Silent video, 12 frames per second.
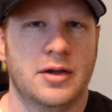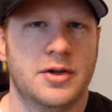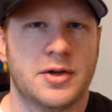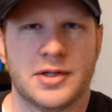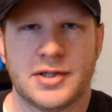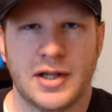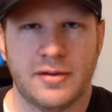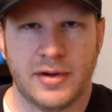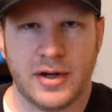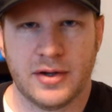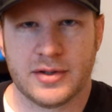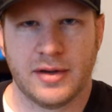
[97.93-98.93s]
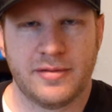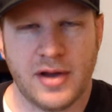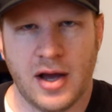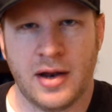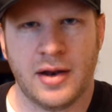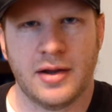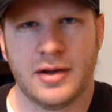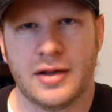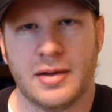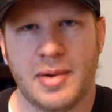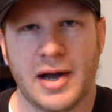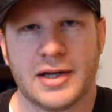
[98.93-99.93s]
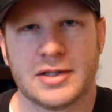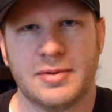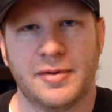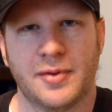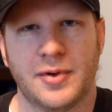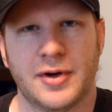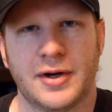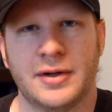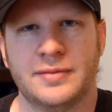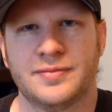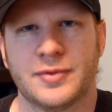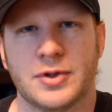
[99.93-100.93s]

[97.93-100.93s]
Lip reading: You can see the videos I've done in the past before.